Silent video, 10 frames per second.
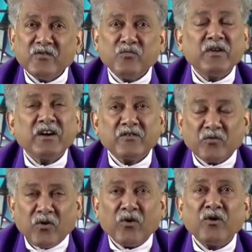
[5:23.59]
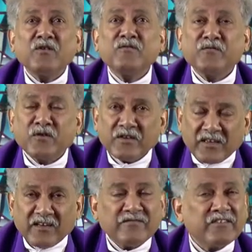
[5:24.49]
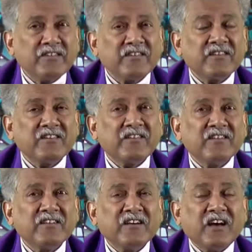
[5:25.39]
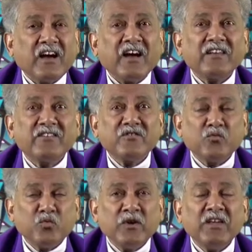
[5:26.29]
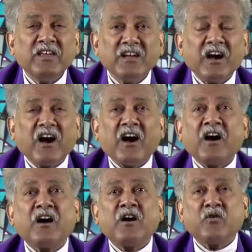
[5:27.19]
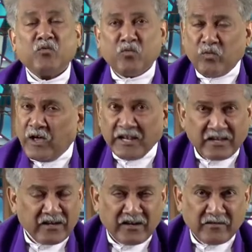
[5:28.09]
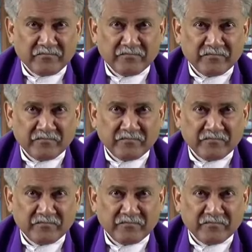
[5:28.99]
we are all forgiven and we are welcome.